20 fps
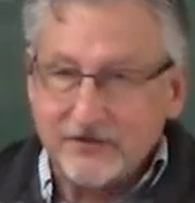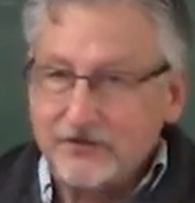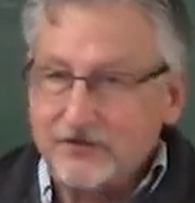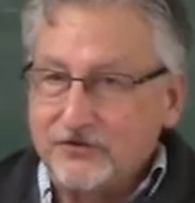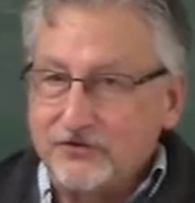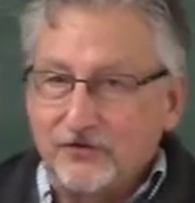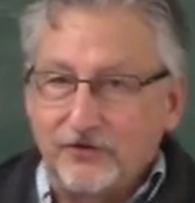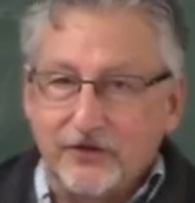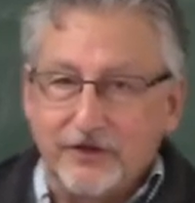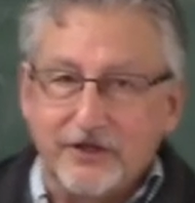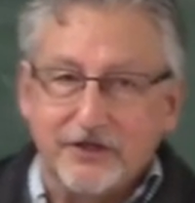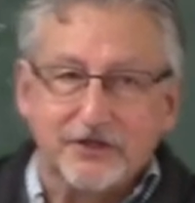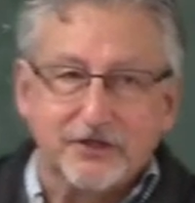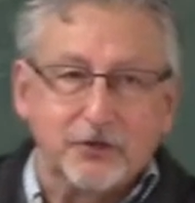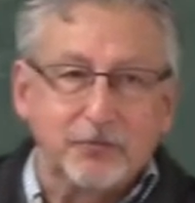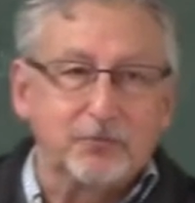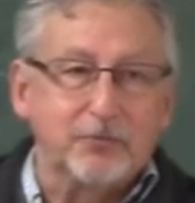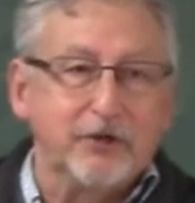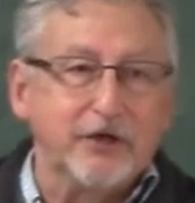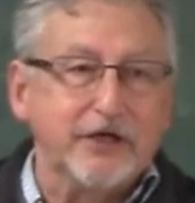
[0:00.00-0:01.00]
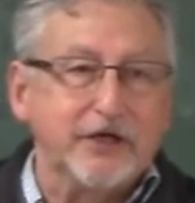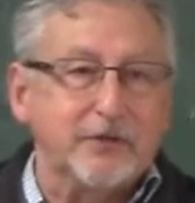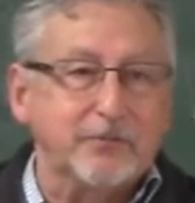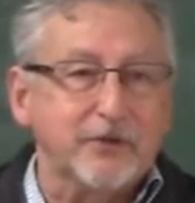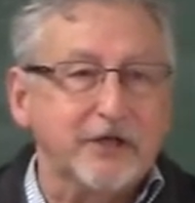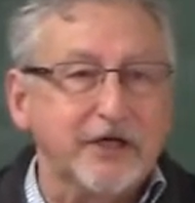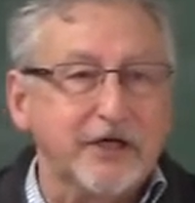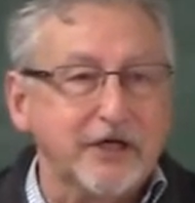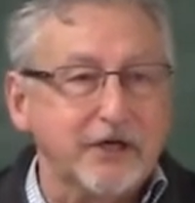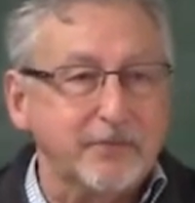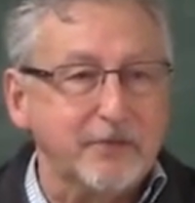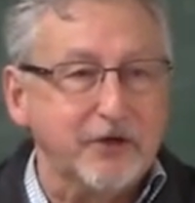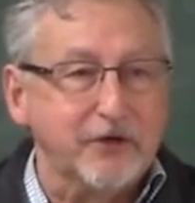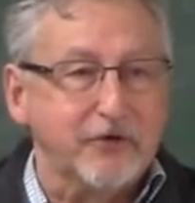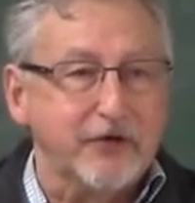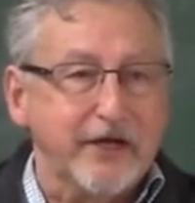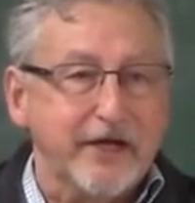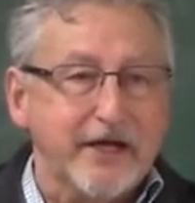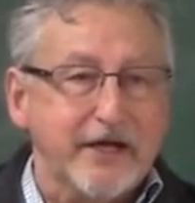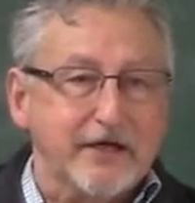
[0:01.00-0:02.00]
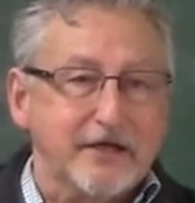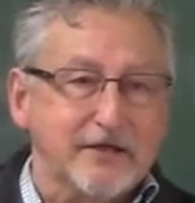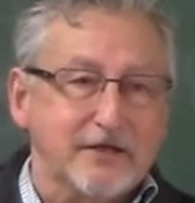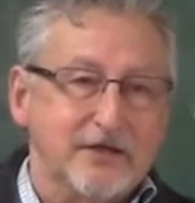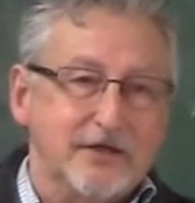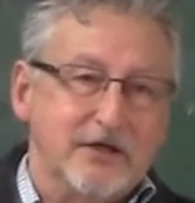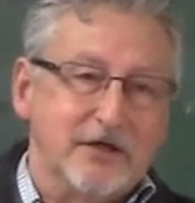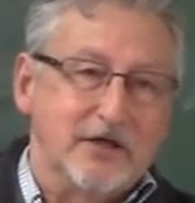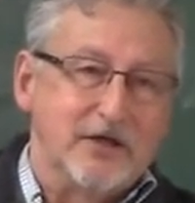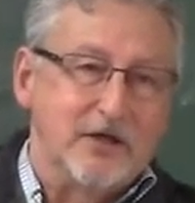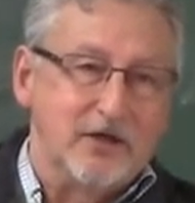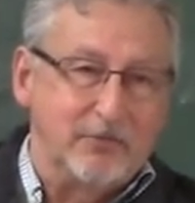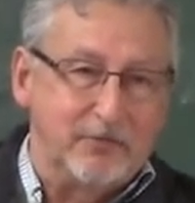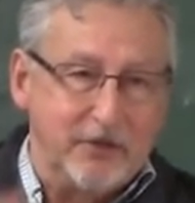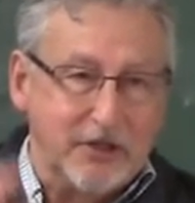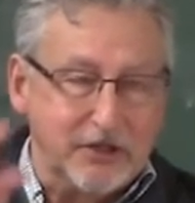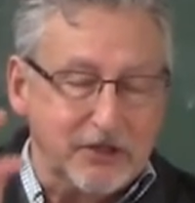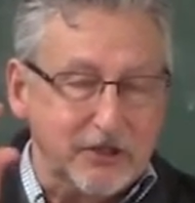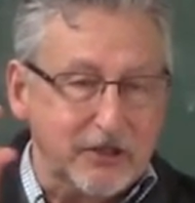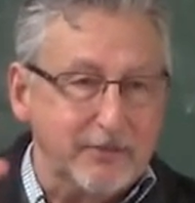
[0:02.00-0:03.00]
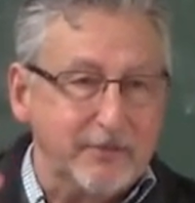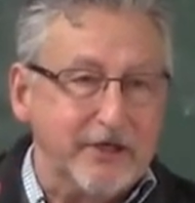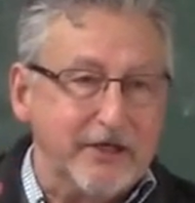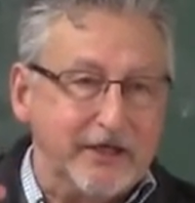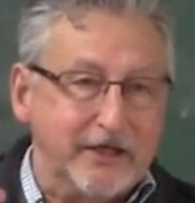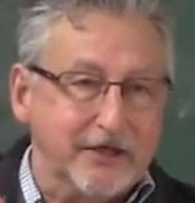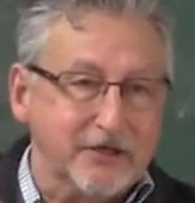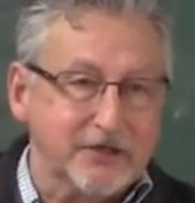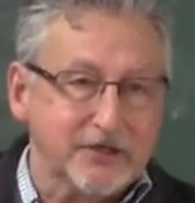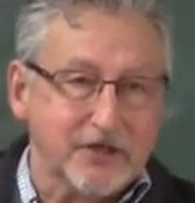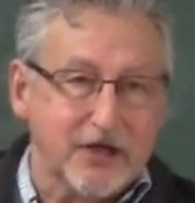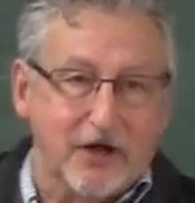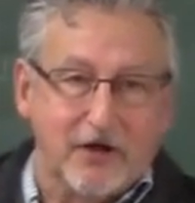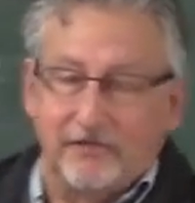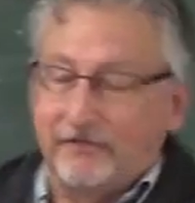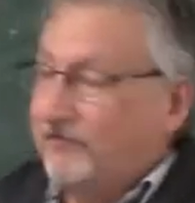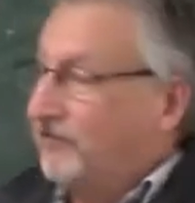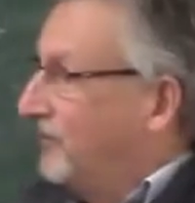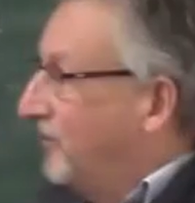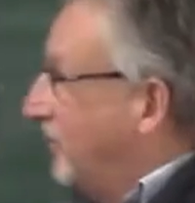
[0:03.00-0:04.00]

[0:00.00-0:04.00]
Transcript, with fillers: a story that's complete, beginning, middle, and end, but it's limiting itself